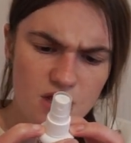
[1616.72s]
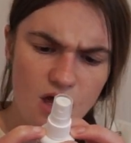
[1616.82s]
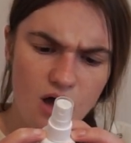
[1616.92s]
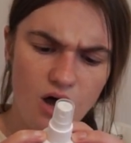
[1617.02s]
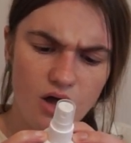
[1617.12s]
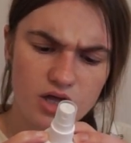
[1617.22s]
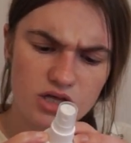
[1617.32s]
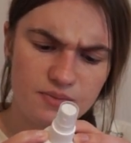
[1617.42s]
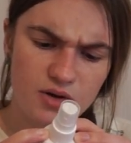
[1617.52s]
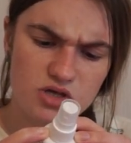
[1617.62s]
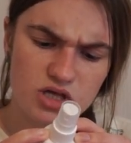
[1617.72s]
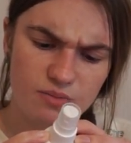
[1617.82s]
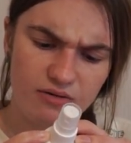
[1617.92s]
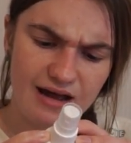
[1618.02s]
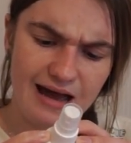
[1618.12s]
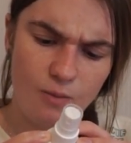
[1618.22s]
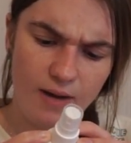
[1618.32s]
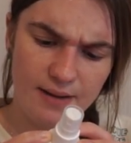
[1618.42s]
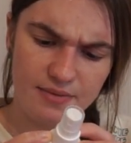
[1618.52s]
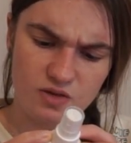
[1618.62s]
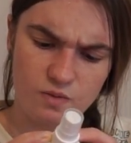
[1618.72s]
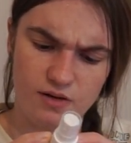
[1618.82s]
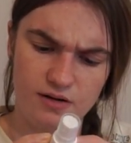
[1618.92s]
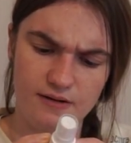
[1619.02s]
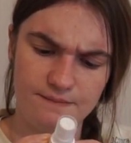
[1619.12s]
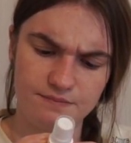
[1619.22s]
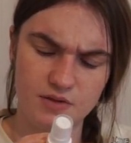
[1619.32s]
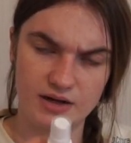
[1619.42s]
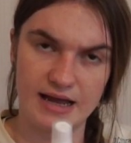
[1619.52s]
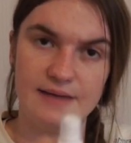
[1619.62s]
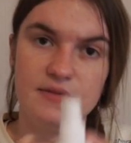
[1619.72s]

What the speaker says: Oh, you're supposed to spray and wipe this one. Okay.